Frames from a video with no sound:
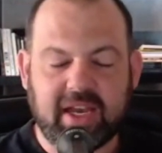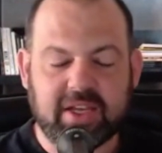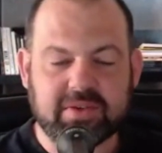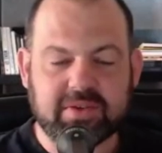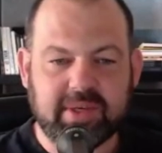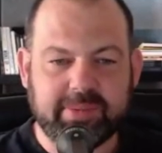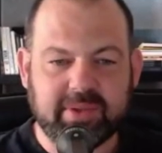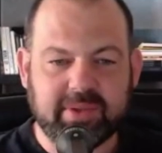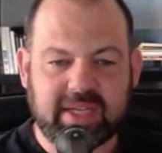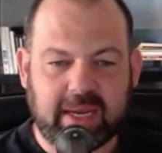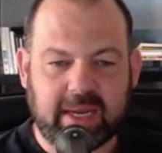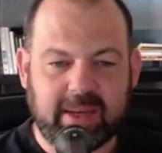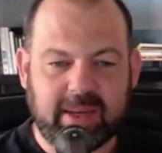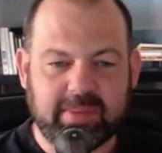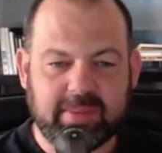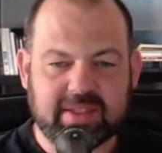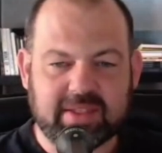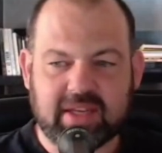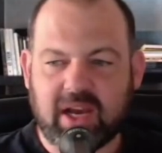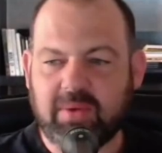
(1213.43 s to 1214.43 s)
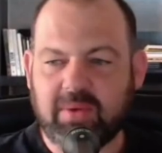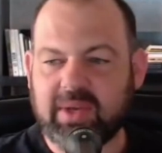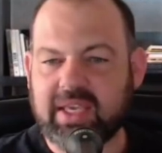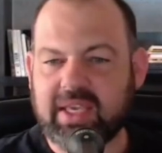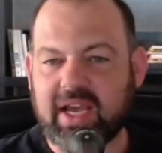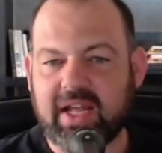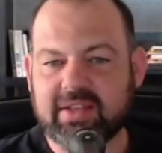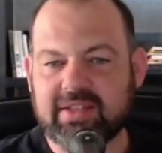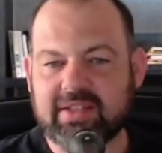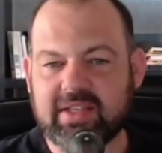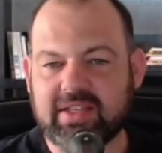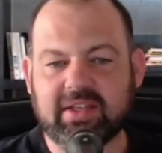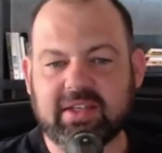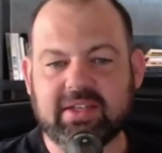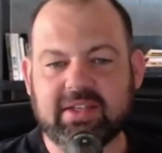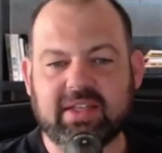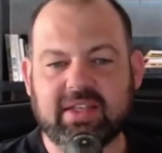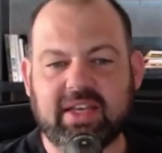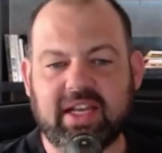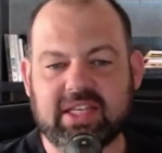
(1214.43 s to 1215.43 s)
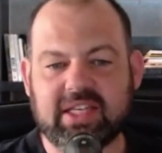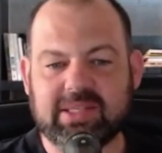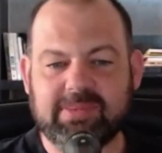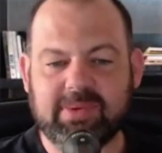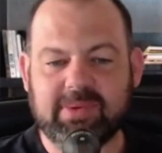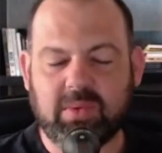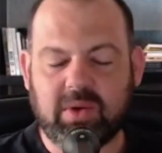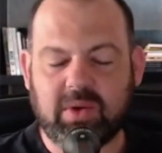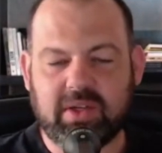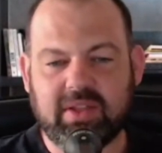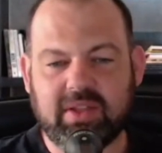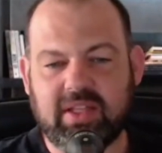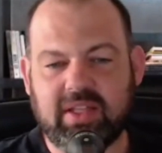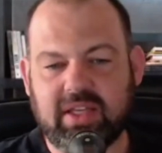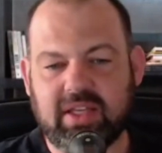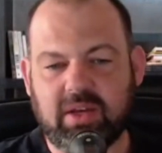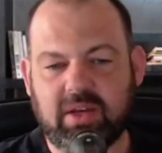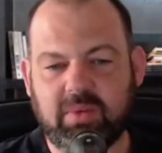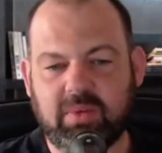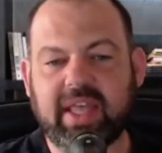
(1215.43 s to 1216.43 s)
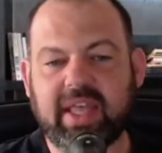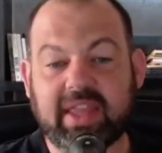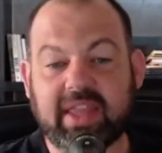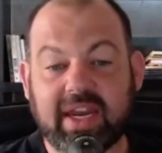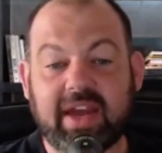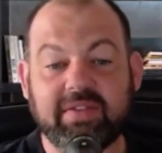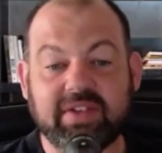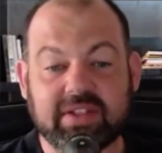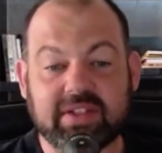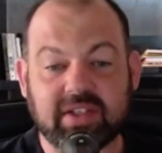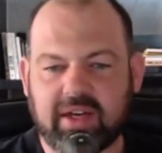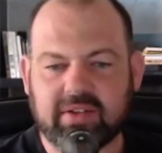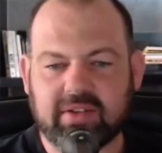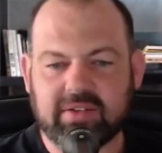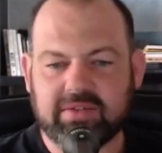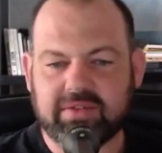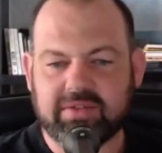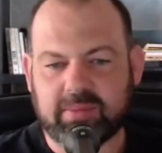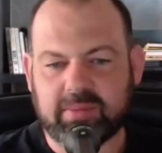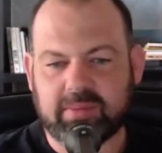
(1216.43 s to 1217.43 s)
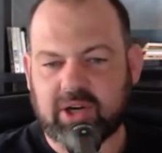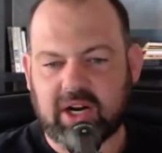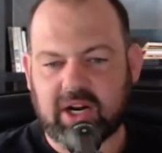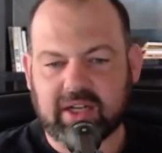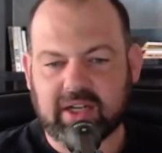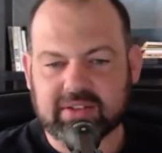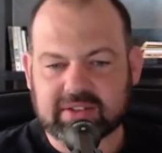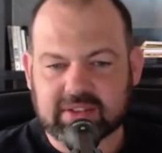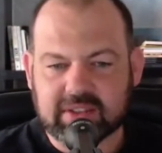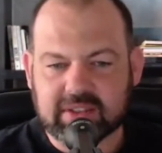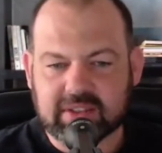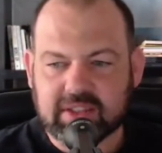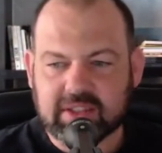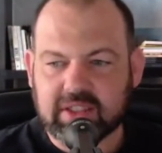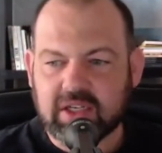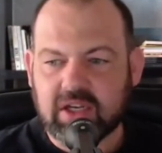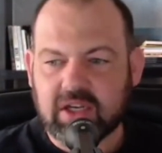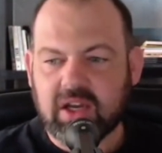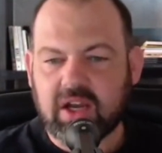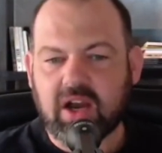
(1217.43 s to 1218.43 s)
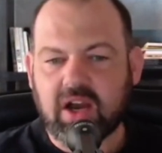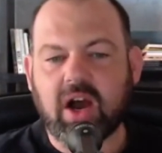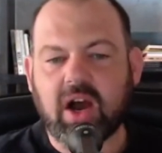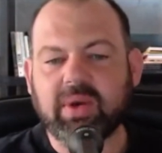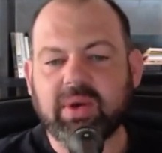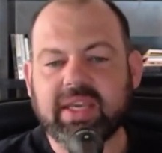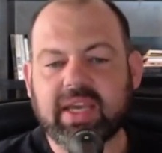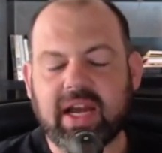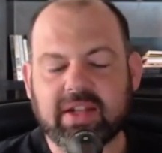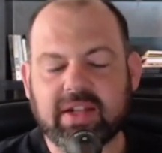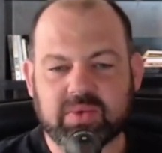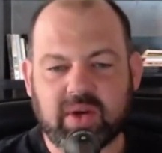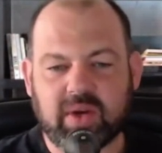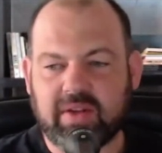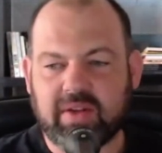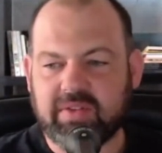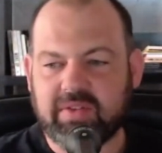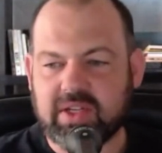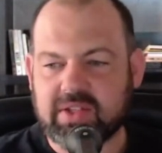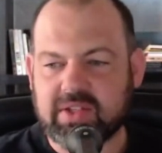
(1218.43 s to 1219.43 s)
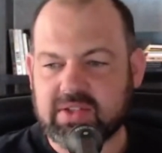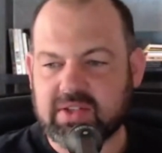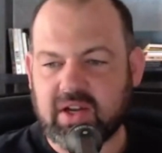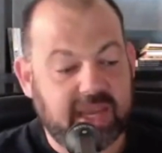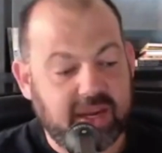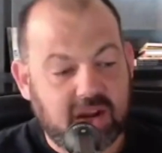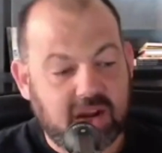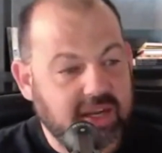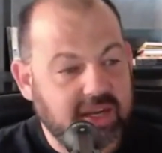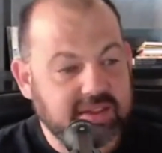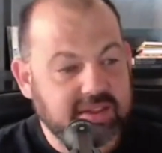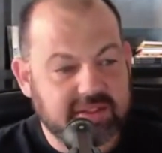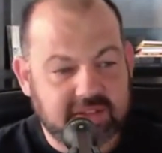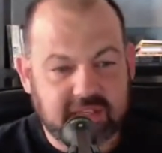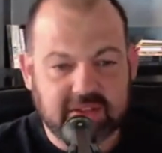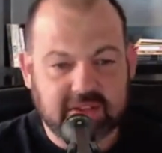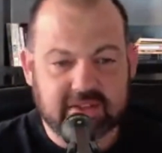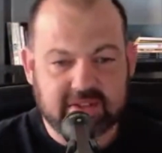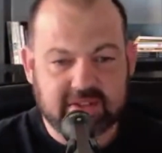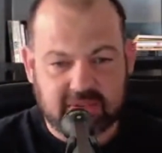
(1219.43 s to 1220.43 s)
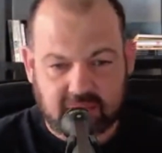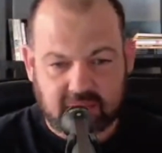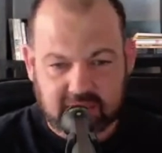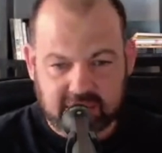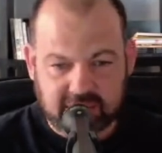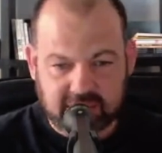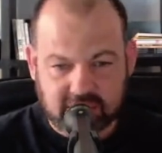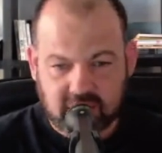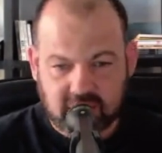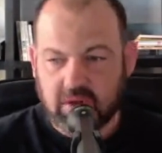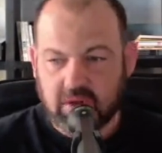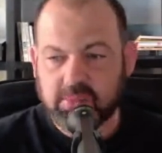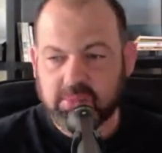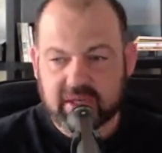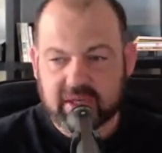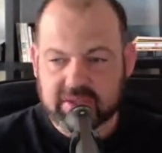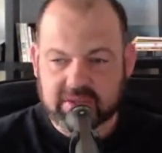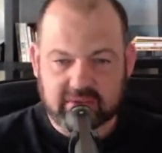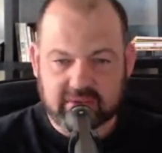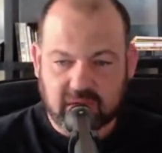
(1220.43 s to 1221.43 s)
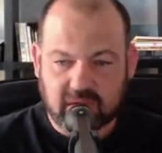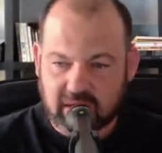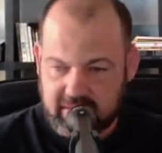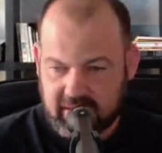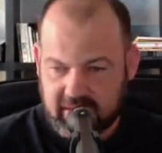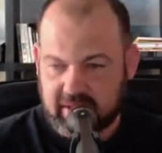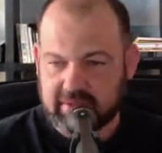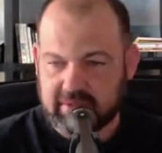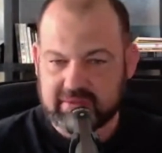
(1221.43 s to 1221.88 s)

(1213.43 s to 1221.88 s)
And the sales rep would come at me and say, "Oh, we can't sell it because the customer wanted this. We had that grand for a product. I'll do it because we don't have stock." Mate, I can see the stock level on me.